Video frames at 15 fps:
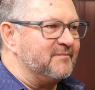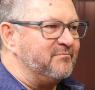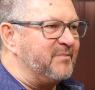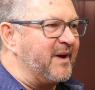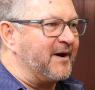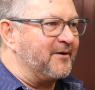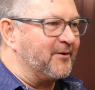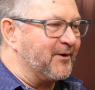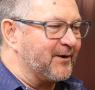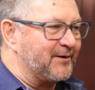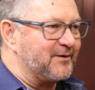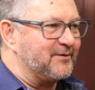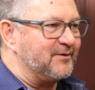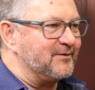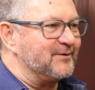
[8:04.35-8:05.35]
a Barrick
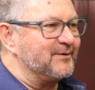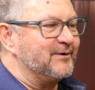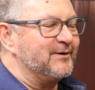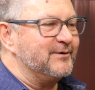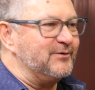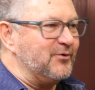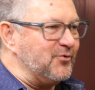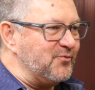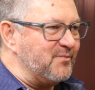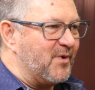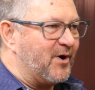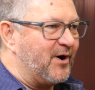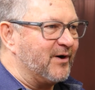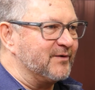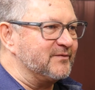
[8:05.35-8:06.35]
or a
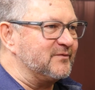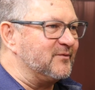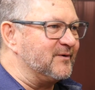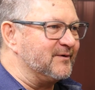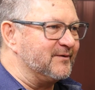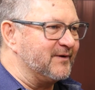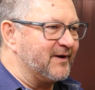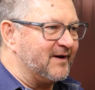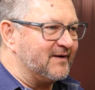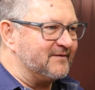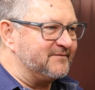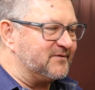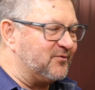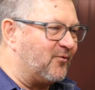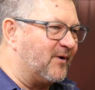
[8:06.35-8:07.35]
Newmont where they
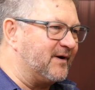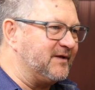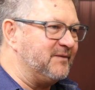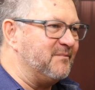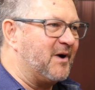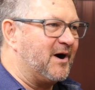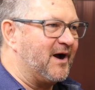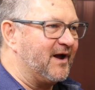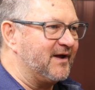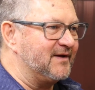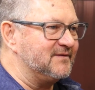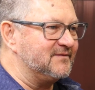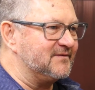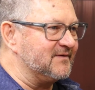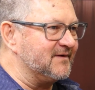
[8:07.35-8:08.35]
have 20
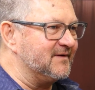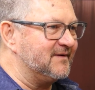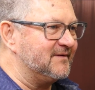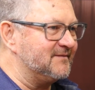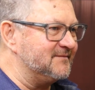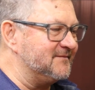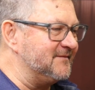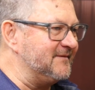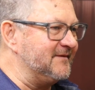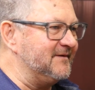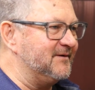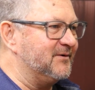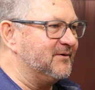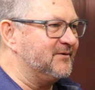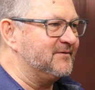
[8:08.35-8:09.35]
mines, and
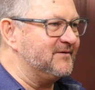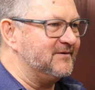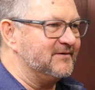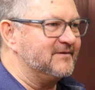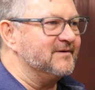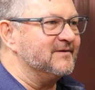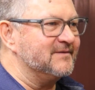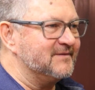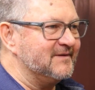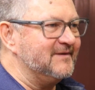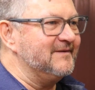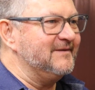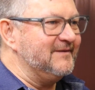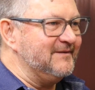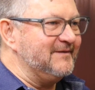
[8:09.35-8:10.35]
you can
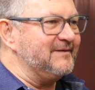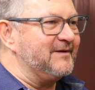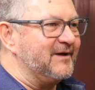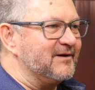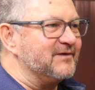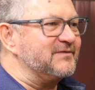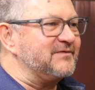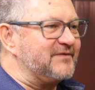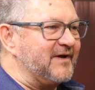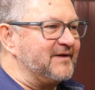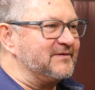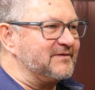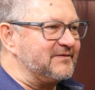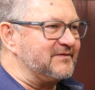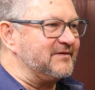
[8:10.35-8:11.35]
get a
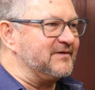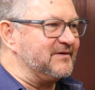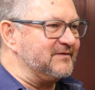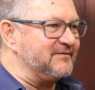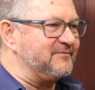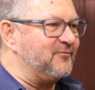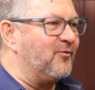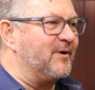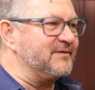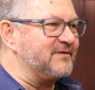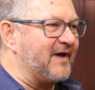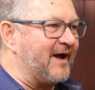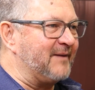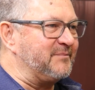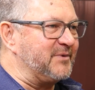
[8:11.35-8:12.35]
sense of what's
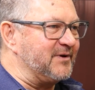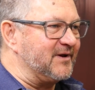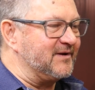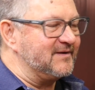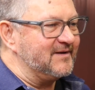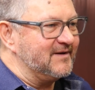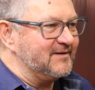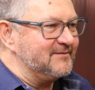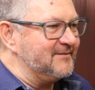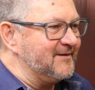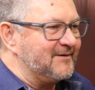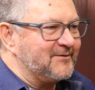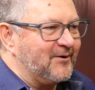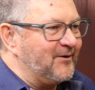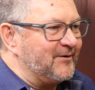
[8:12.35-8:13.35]
happening, and
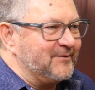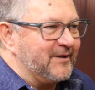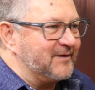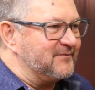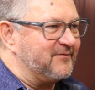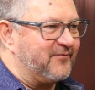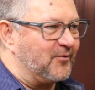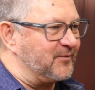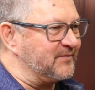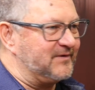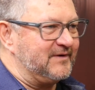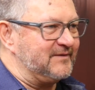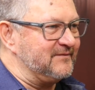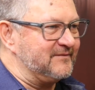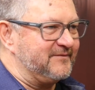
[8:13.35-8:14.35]
they're all at
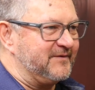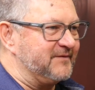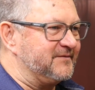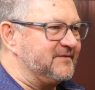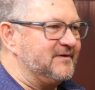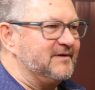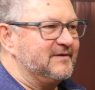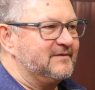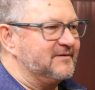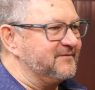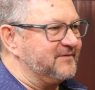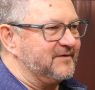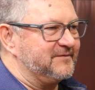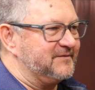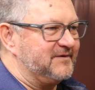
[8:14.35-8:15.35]
$14.50 to
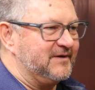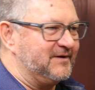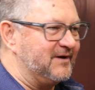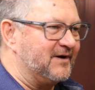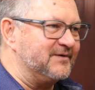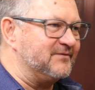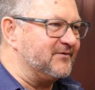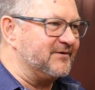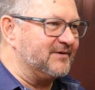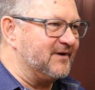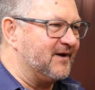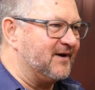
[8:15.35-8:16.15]
$1,500